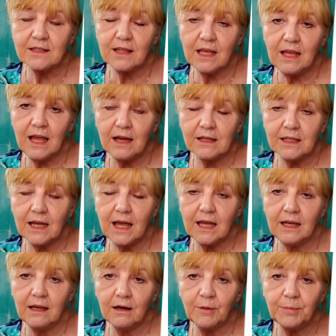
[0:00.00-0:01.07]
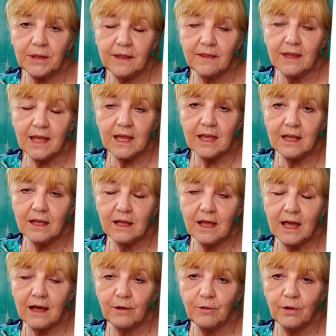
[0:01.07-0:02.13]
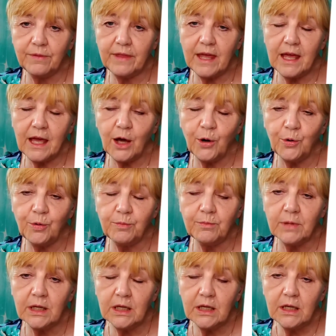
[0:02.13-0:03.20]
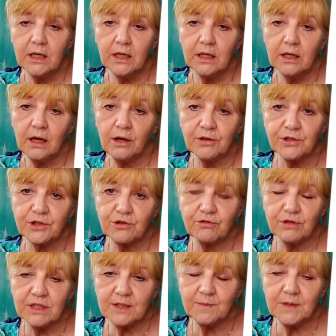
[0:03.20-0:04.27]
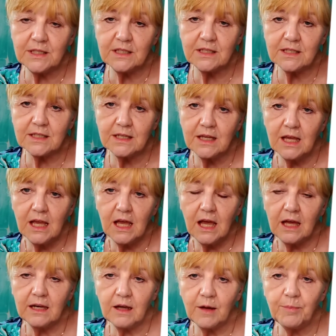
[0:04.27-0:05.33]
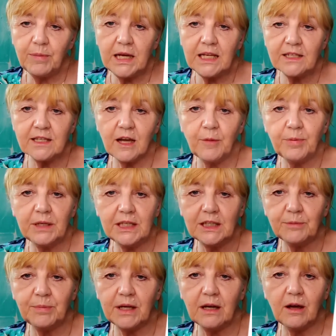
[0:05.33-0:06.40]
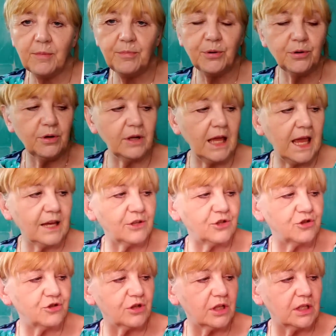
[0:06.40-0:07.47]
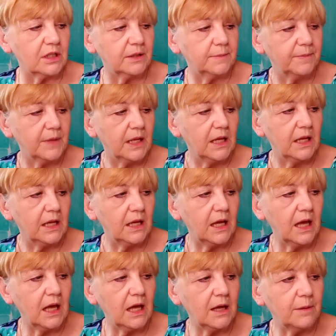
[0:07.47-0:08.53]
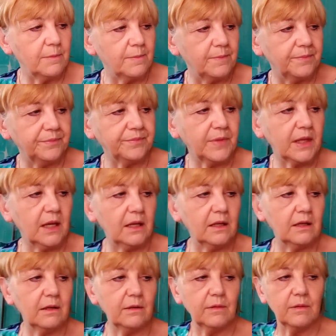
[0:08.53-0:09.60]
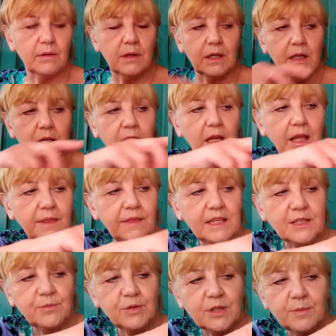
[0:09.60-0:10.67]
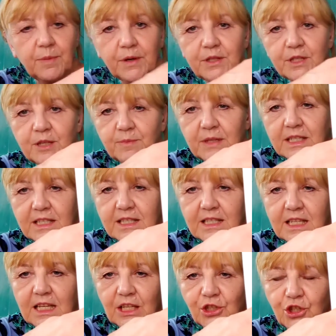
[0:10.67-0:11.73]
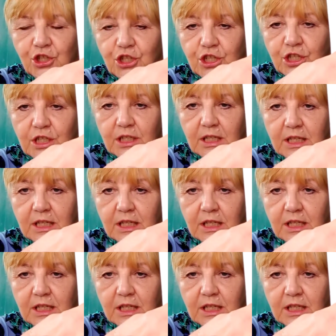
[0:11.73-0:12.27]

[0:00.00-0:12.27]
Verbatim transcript: They had it hanging up in their, their home last Christmas. And I blinged it up a little bit. I put extra, um, like this was supposed to be stitched.